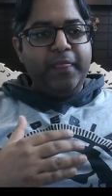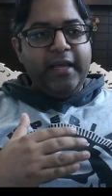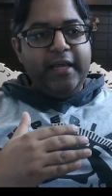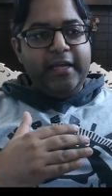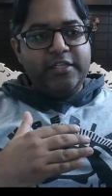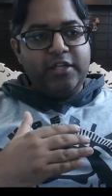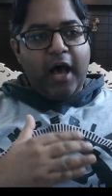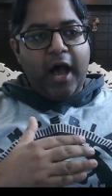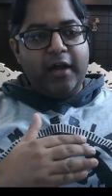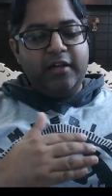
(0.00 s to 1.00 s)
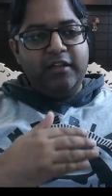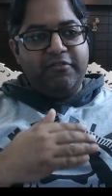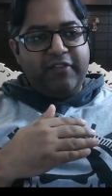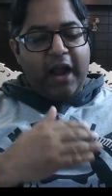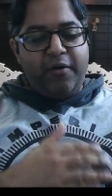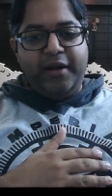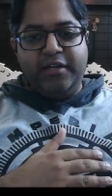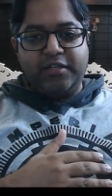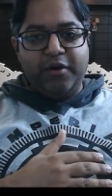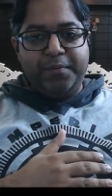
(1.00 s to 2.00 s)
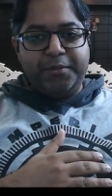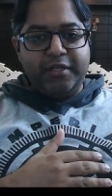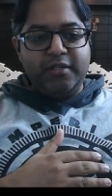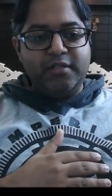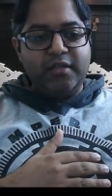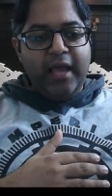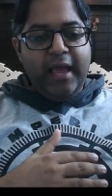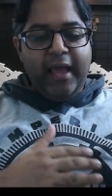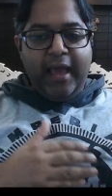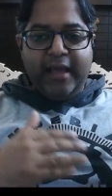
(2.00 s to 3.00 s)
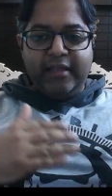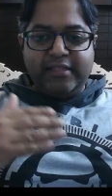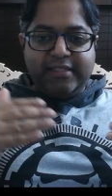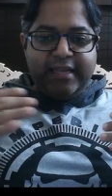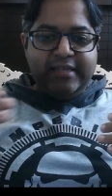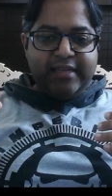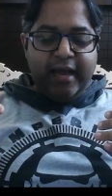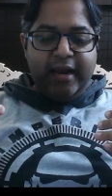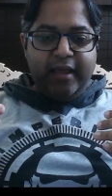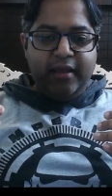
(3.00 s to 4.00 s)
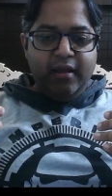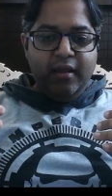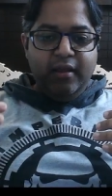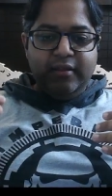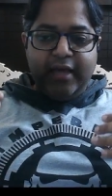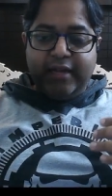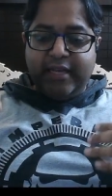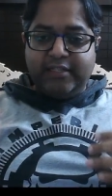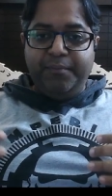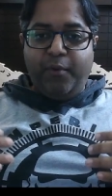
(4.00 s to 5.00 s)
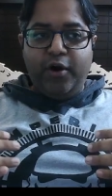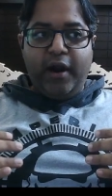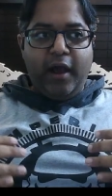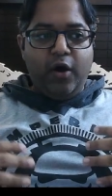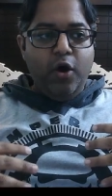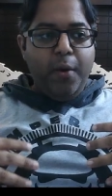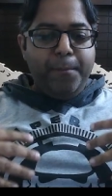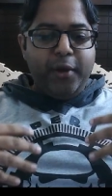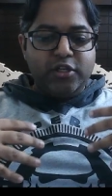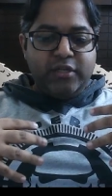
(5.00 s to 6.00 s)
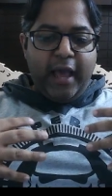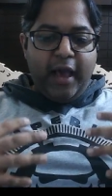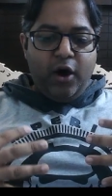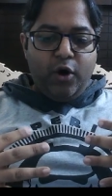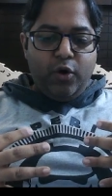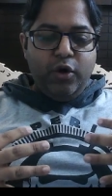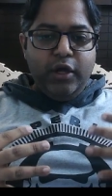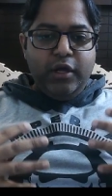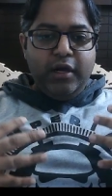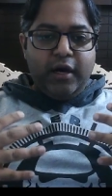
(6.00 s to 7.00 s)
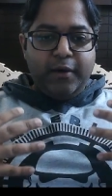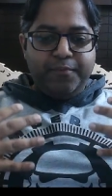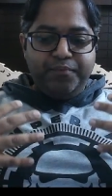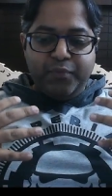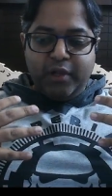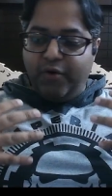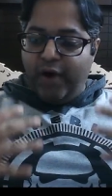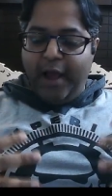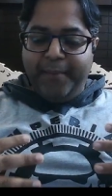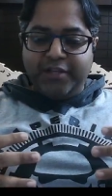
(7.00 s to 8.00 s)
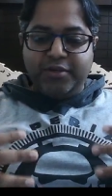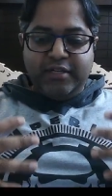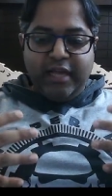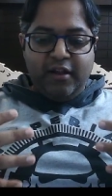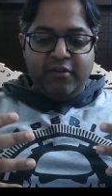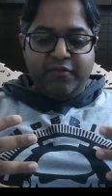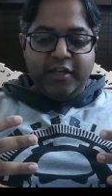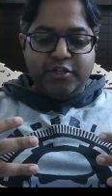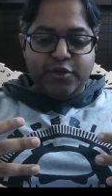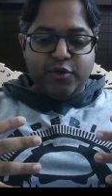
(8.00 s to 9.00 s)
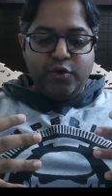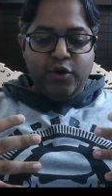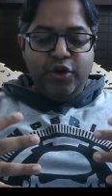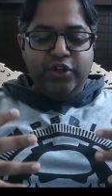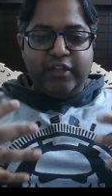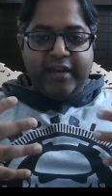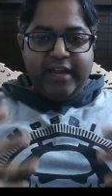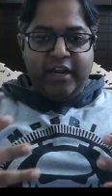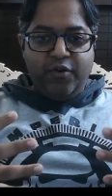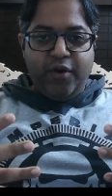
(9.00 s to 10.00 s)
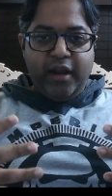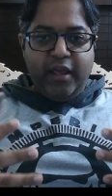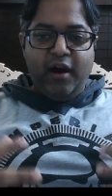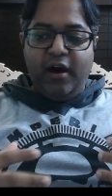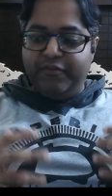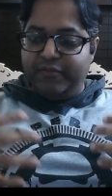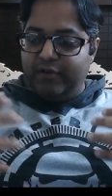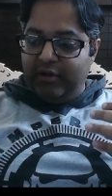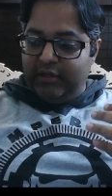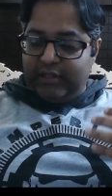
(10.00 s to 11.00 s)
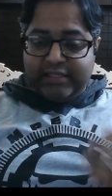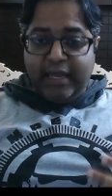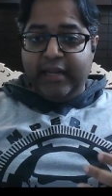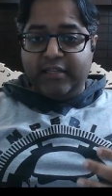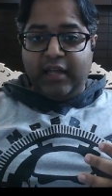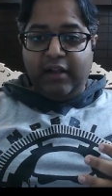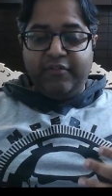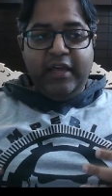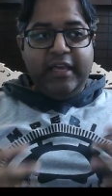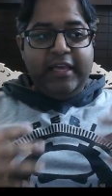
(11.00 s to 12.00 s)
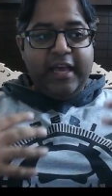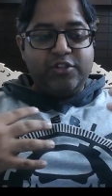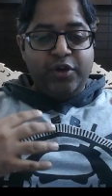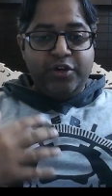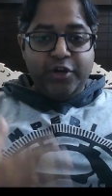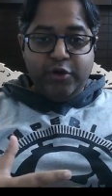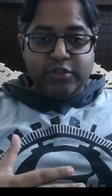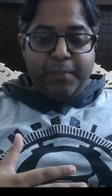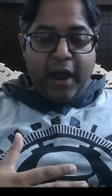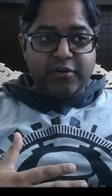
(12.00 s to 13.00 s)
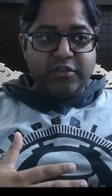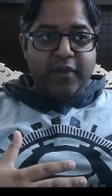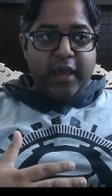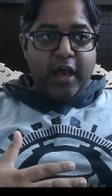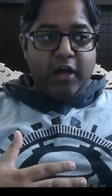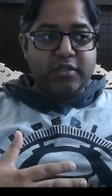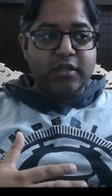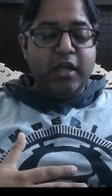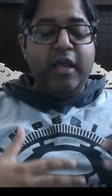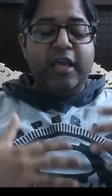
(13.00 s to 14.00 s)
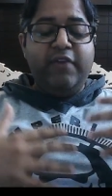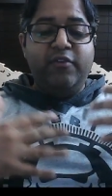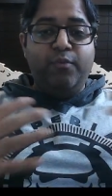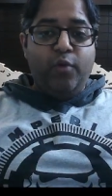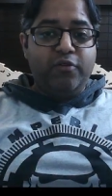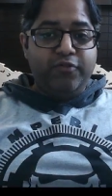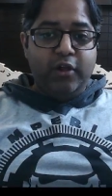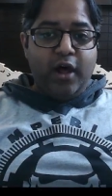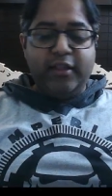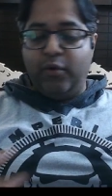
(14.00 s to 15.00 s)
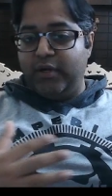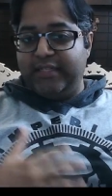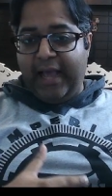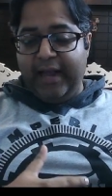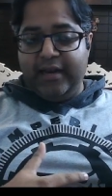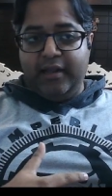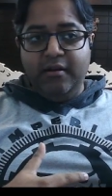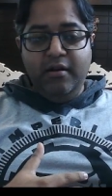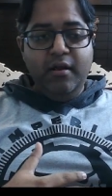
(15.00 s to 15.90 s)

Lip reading: it's not the flowery descriptions and the scene setting that is as important now, because now Graham has to delve into the nitty-gritty of the setting itself. He has to introduce the powers of chaos even more full on than what Dan did,